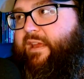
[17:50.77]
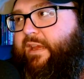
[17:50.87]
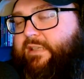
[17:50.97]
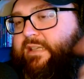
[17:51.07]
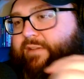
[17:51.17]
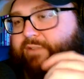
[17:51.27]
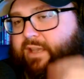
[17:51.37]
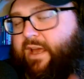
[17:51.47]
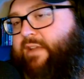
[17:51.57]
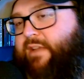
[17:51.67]
he doesn't have a
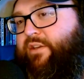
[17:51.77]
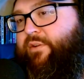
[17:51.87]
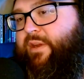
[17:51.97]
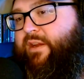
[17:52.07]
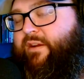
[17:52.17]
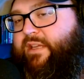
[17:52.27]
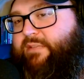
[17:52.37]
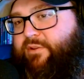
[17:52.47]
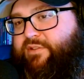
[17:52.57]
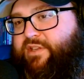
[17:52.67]
lot to do here.
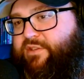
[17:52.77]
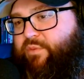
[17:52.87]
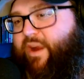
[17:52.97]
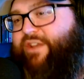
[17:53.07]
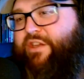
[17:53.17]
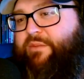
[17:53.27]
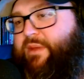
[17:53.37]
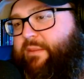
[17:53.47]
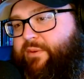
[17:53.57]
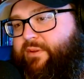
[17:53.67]
He's mostly just watching
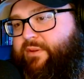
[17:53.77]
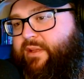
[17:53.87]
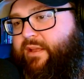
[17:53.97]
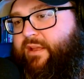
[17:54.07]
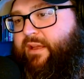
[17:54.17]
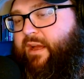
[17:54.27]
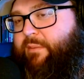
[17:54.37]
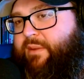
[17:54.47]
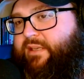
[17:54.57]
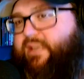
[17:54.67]
people.
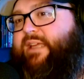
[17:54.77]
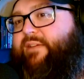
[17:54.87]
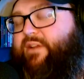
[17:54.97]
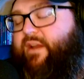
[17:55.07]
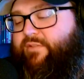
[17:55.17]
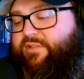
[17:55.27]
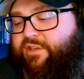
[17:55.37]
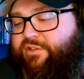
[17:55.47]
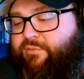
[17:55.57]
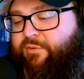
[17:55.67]
He does have a
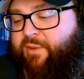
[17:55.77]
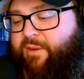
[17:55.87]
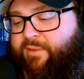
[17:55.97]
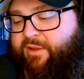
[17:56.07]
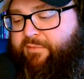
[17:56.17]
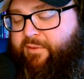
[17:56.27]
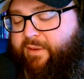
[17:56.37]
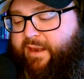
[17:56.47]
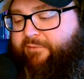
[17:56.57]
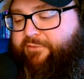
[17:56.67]
conversation with Mon Mothma
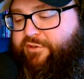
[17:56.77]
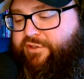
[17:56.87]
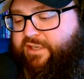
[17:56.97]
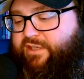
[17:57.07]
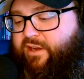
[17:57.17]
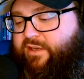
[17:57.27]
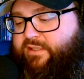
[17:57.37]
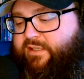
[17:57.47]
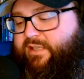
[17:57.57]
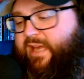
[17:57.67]
right after she talks
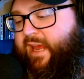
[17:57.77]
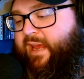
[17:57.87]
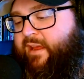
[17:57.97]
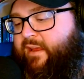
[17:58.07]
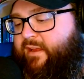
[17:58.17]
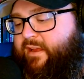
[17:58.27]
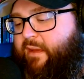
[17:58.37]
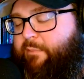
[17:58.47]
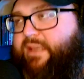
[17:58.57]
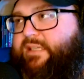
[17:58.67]
to Tay.
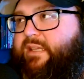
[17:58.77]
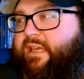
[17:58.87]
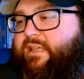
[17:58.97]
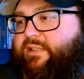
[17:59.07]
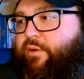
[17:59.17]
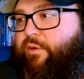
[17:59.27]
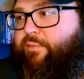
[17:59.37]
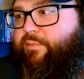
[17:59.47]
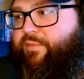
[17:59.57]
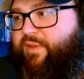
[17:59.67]
And basically his
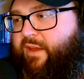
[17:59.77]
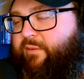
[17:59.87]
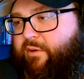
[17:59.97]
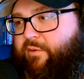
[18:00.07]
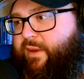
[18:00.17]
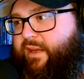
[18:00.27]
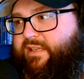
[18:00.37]
whole thing, real quick,